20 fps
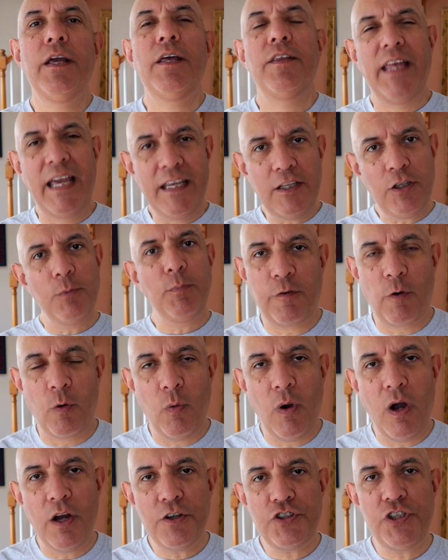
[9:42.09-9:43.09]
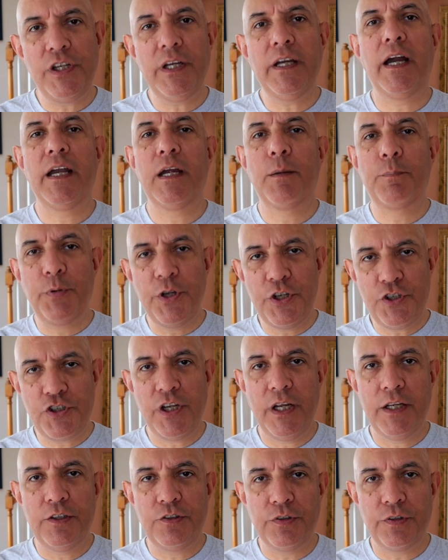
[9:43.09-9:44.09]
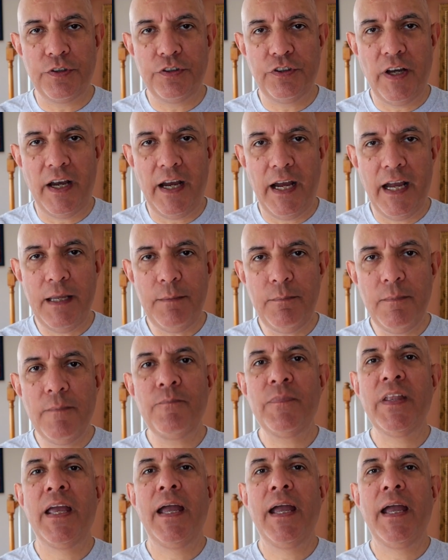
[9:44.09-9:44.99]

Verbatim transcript: Thank you for watching. I appreciate your time.